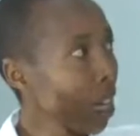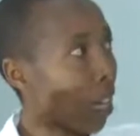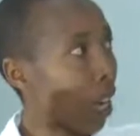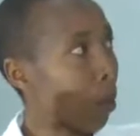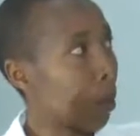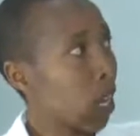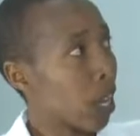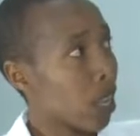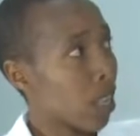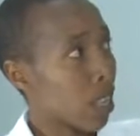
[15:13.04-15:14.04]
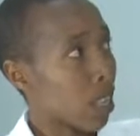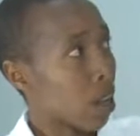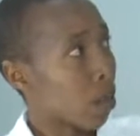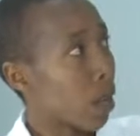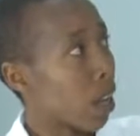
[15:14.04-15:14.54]
Now, this
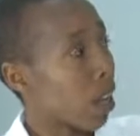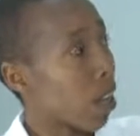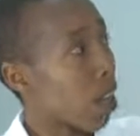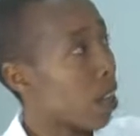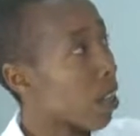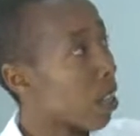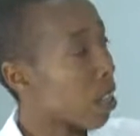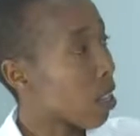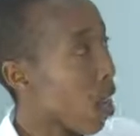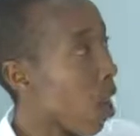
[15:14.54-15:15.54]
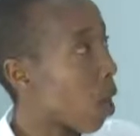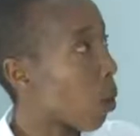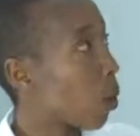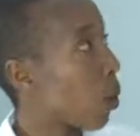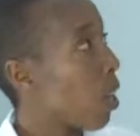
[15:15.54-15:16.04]
is
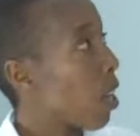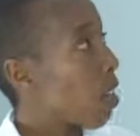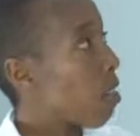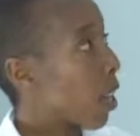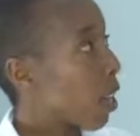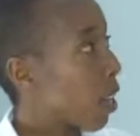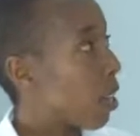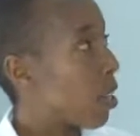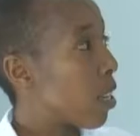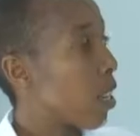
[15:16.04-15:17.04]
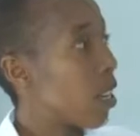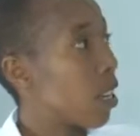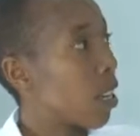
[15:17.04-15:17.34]
how the kidney